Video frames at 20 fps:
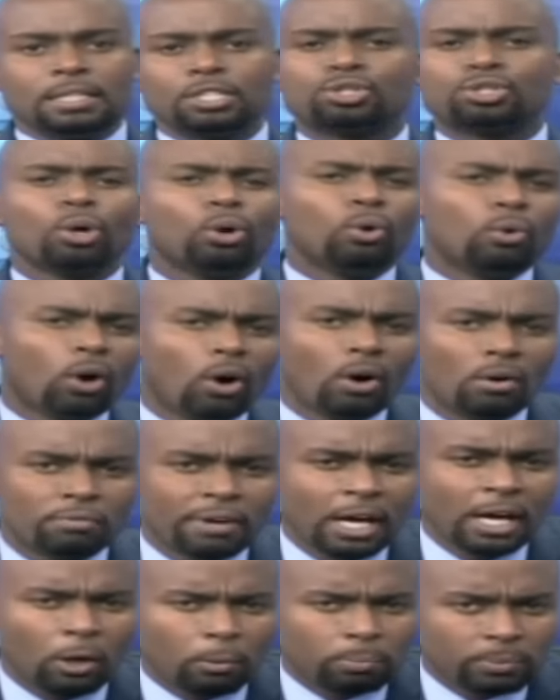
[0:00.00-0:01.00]
The show
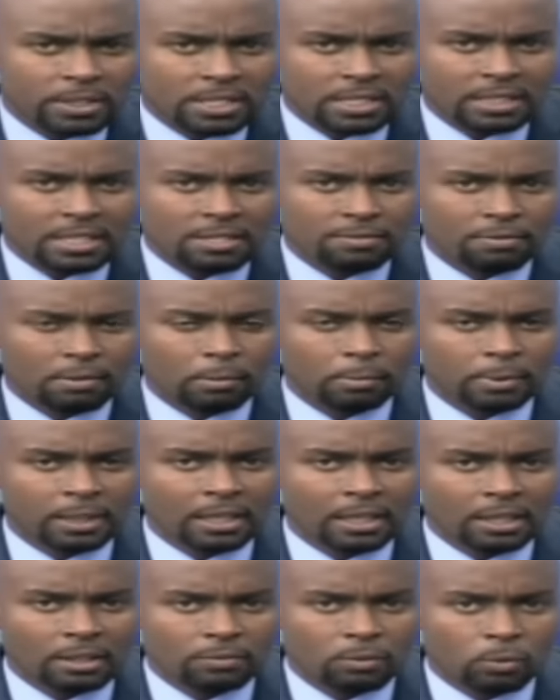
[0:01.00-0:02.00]
of helplessness from the
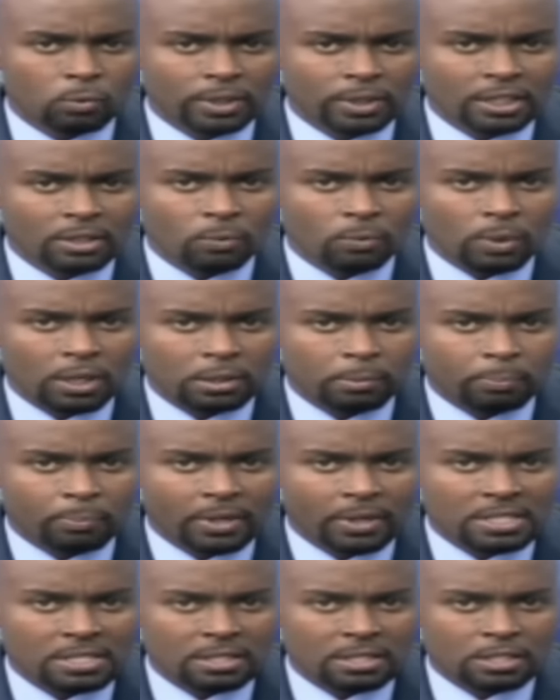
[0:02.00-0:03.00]
beginning of the week, where the
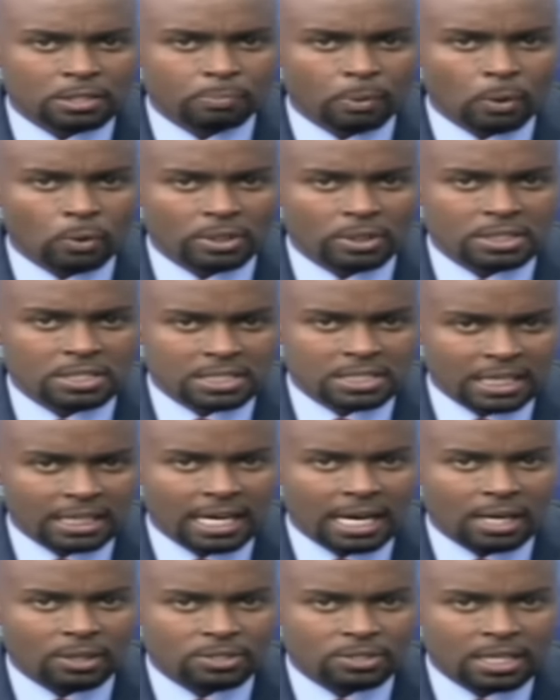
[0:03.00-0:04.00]
president spoke at
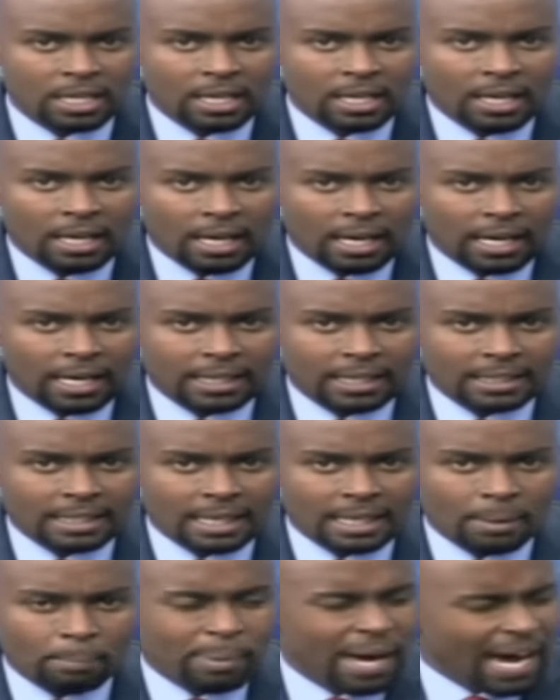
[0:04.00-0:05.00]
State House
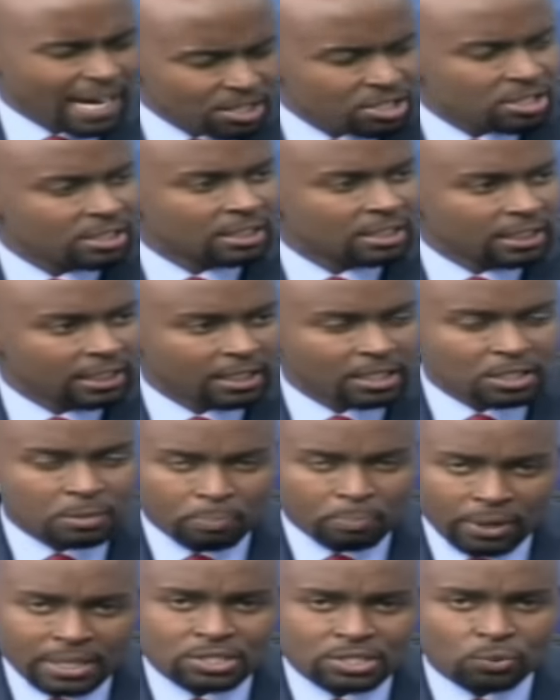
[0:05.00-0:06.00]
and uh, passionately
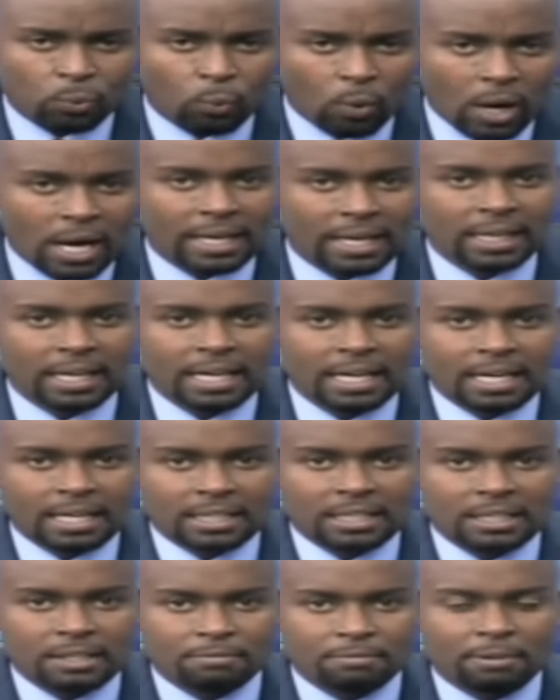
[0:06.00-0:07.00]
expressed why
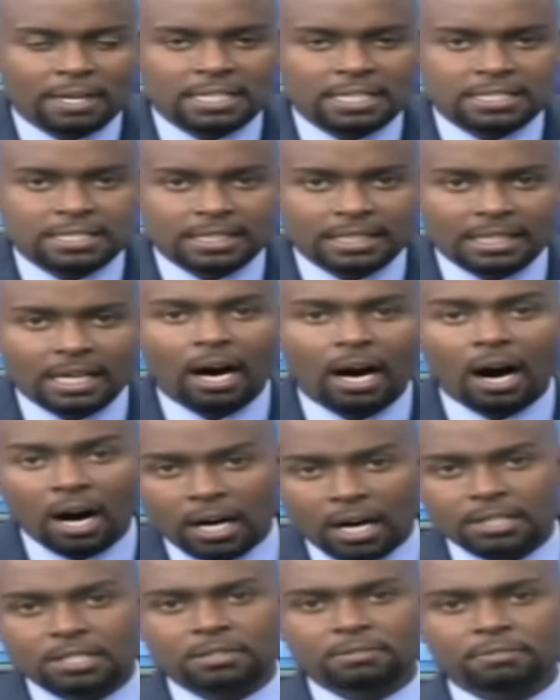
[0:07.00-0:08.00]
he finds it
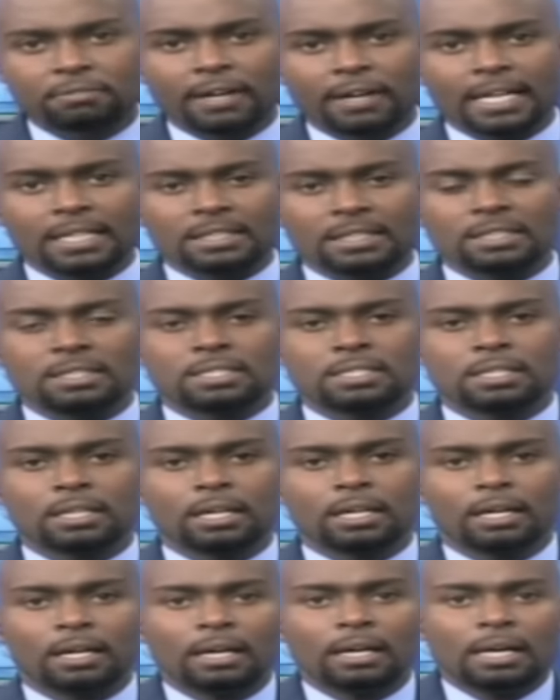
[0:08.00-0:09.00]
hard to fight this
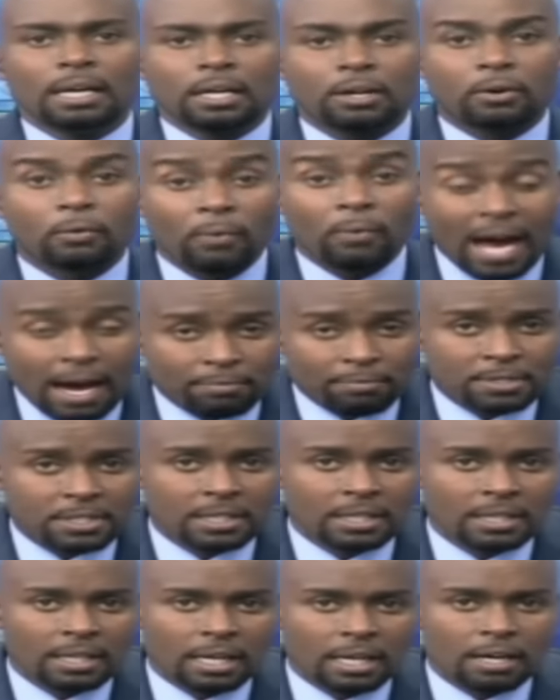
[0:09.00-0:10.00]
uh,
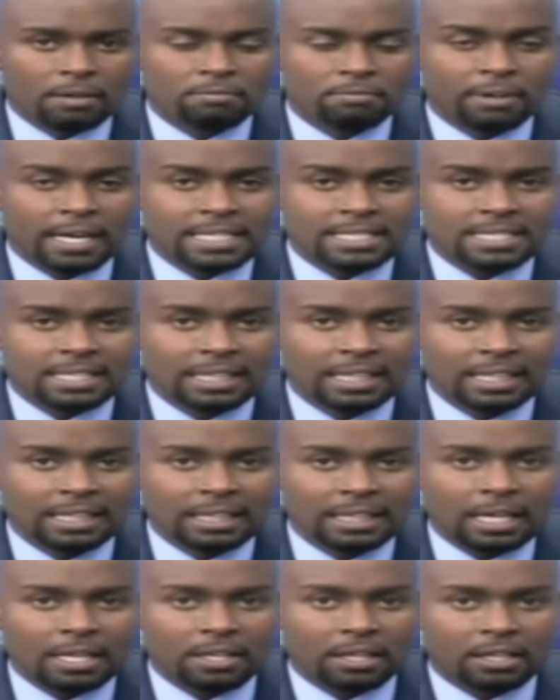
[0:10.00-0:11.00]
graft uh, vice
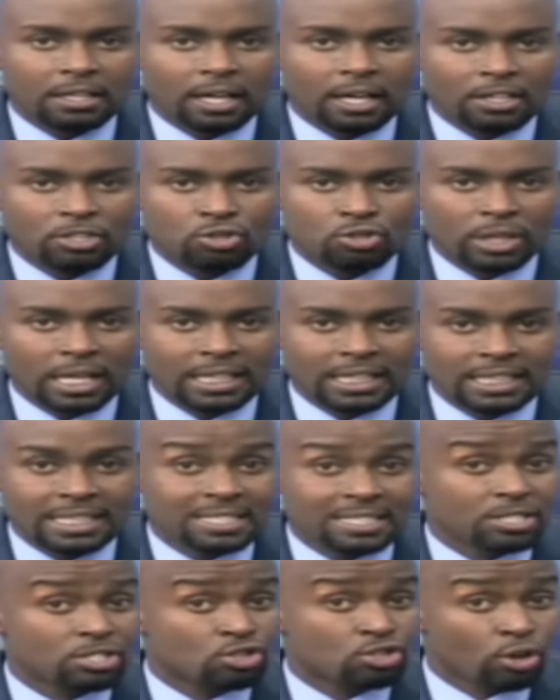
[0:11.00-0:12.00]
in the country, and
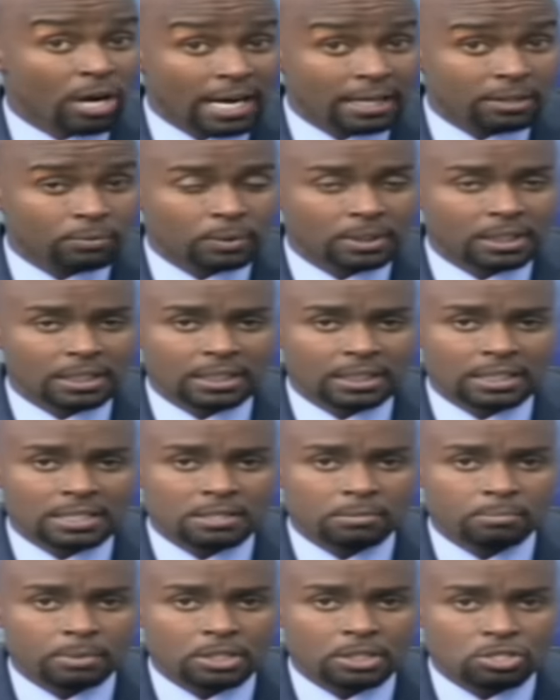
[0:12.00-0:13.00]
he has tried within
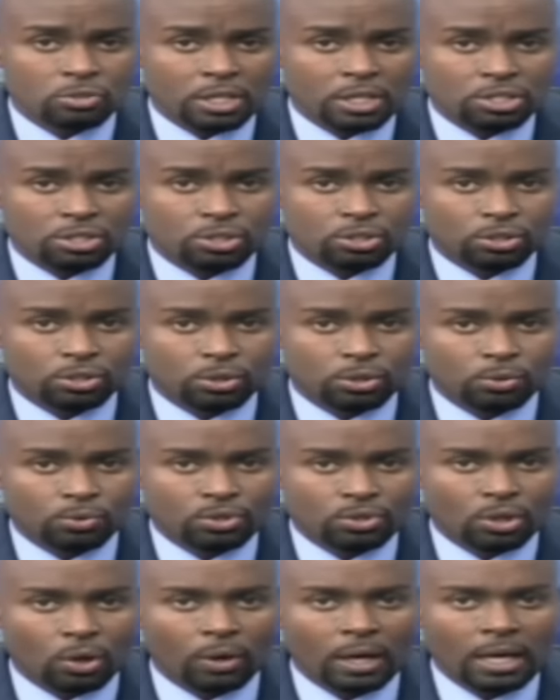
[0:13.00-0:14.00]
his administration to
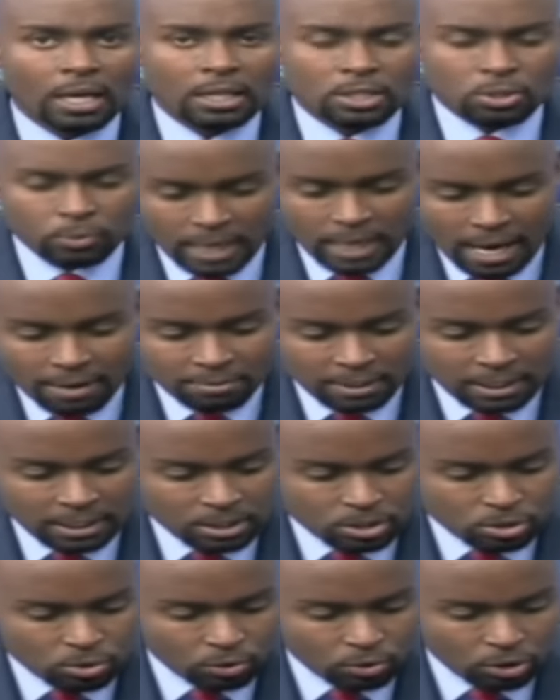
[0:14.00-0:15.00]
do so. So we have
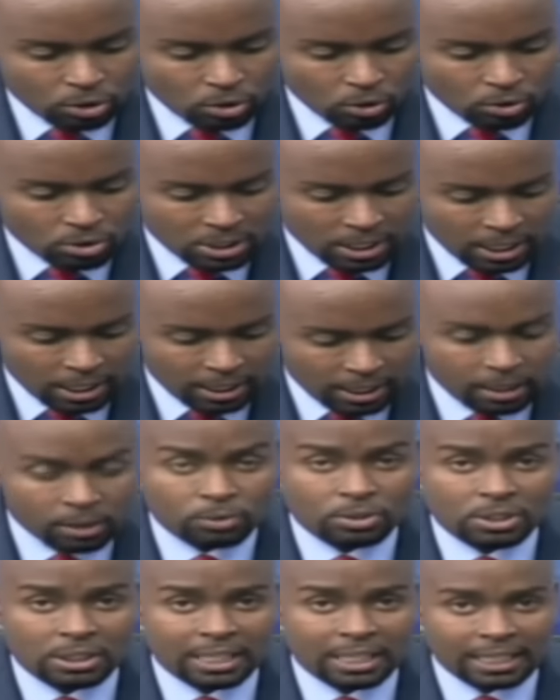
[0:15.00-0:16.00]
in studio Dr.
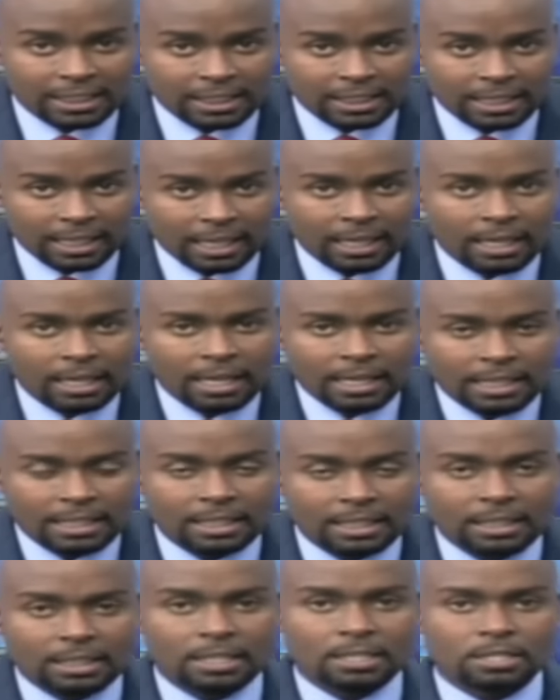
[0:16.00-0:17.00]
Karuti Kanyinga.
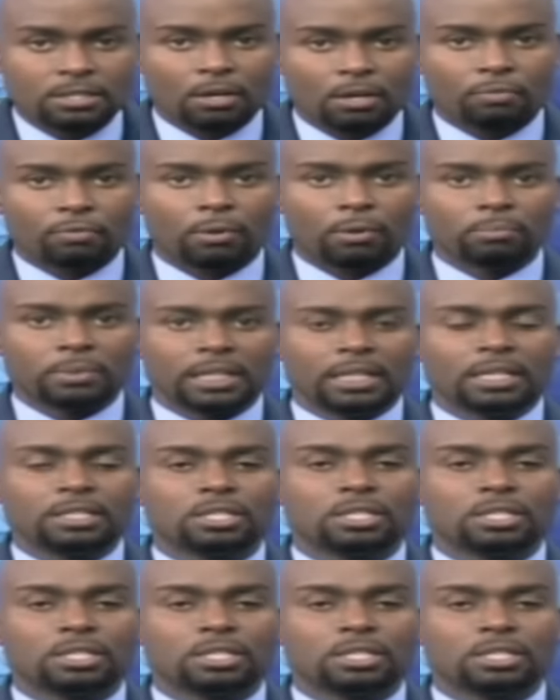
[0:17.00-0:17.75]
He is from